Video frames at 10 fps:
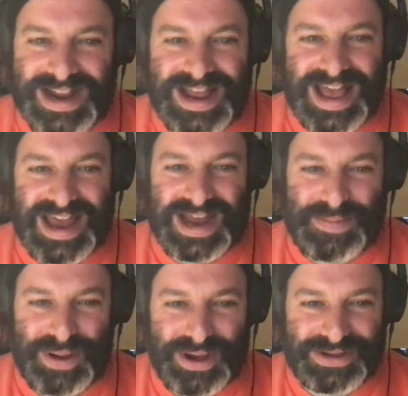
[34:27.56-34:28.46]
And I
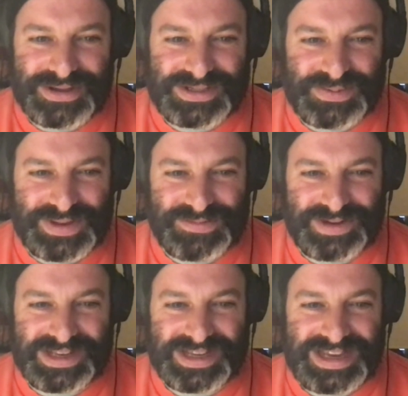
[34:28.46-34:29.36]
posed with
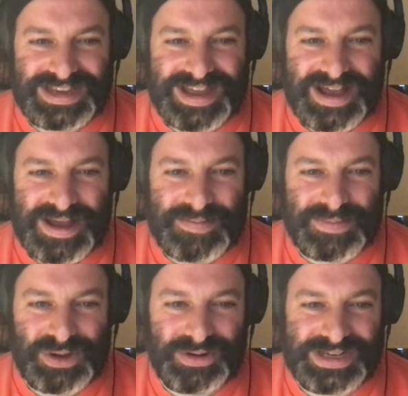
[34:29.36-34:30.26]
really um,
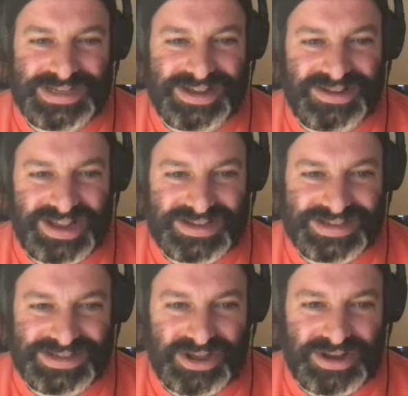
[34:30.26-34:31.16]
gaudy
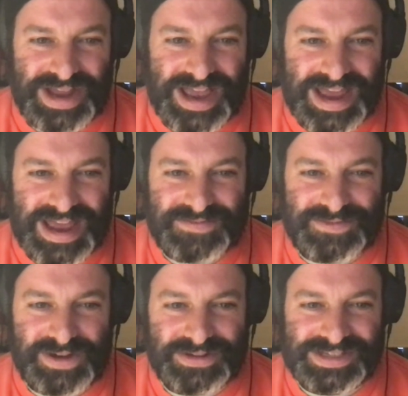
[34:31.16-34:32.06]
sunglasses on and
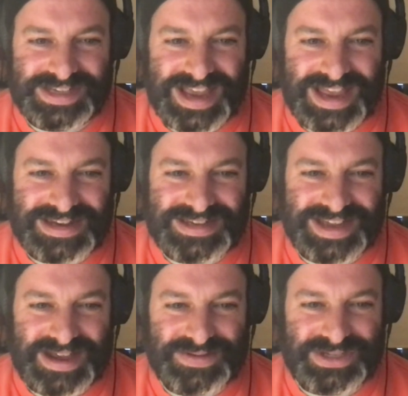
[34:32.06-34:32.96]
headphones. And
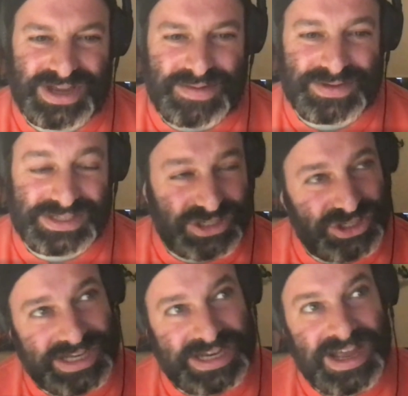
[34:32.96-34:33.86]
I was I was
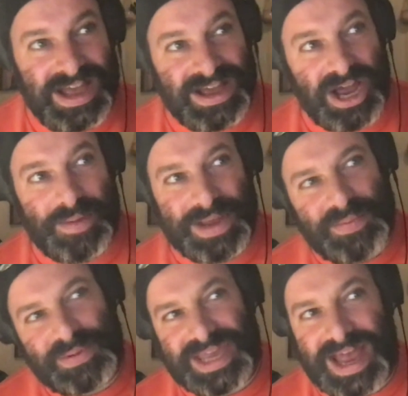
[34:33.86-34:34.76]
literally coming up
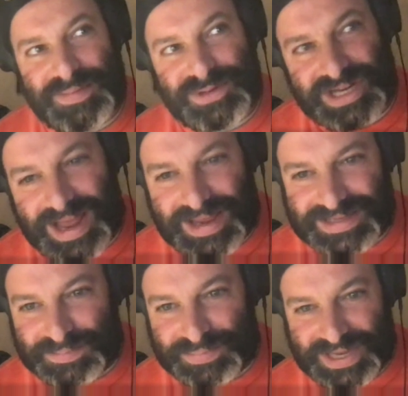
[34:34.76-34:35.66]
with the caption as
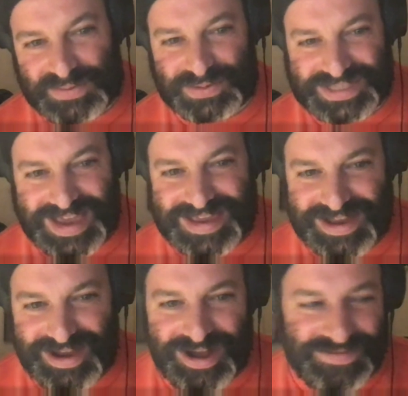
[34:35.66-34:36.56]
the plane was taking
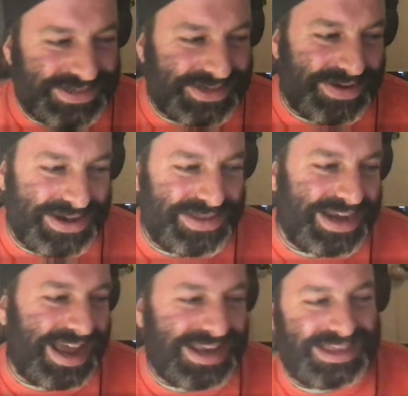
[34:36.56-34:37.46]
off. So I knew that I
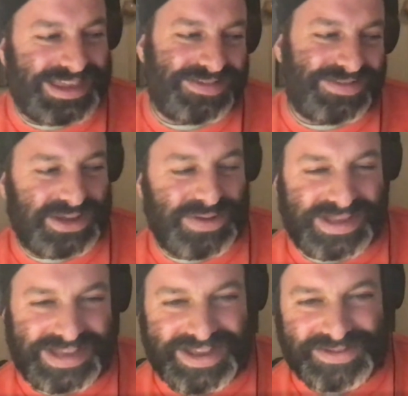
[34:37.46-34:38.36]
had to think really
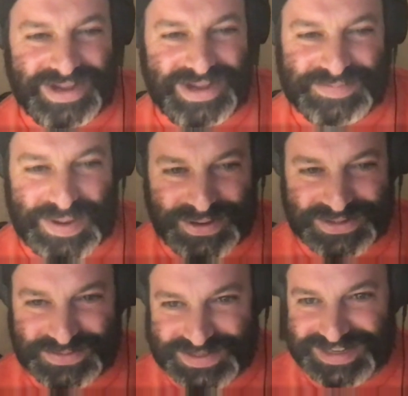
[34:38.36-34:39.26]
quickly. Otherwise, my
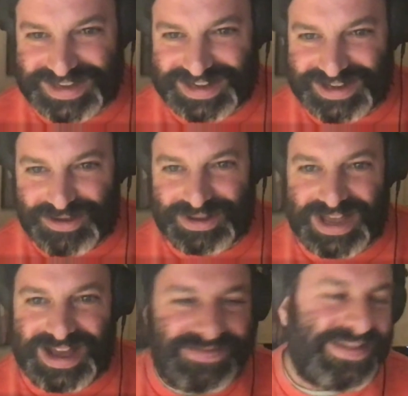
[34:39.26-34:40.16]
post wasn't going to go
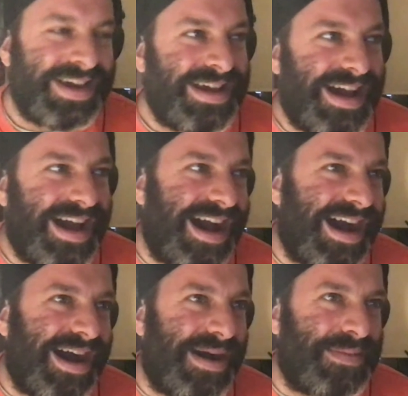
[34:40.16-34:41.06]
live. Mm-hmm.
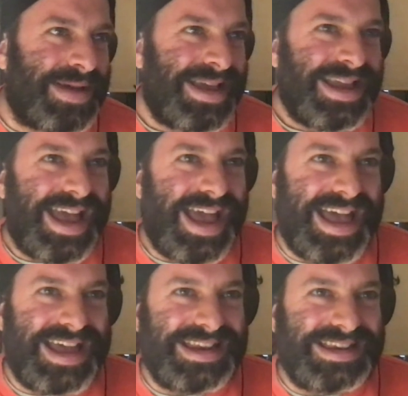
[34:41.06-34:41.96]
Um,
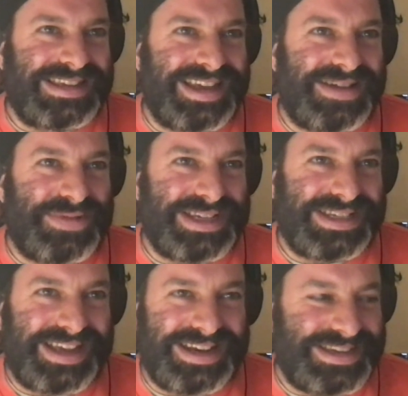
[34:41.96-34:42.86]
and uh, we
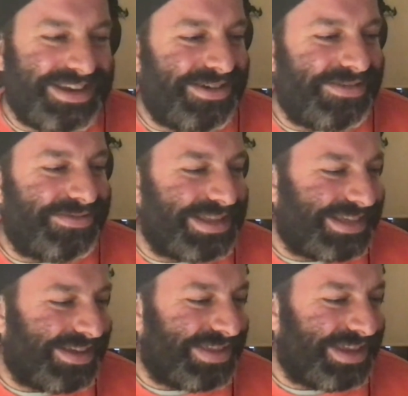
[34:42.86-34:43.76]
decided to go with
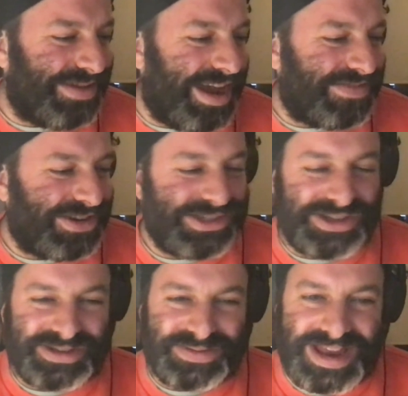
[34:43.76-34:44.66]
something, after
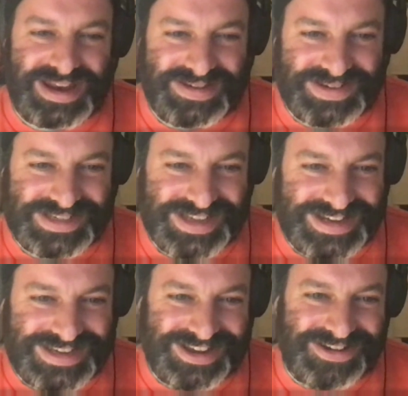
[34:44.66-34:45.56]
consulting with Annika, decided
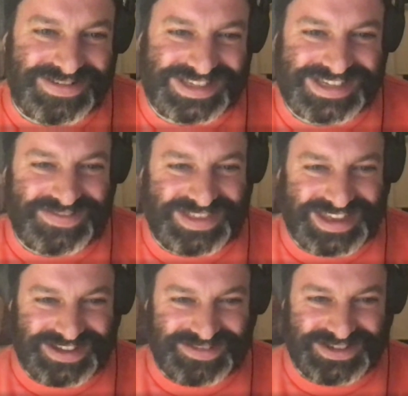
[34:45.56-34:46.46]
to go with something
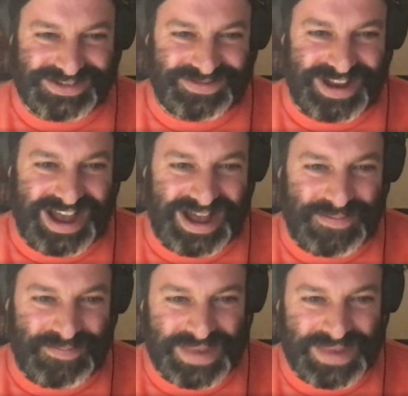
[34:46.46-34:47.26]
that was um,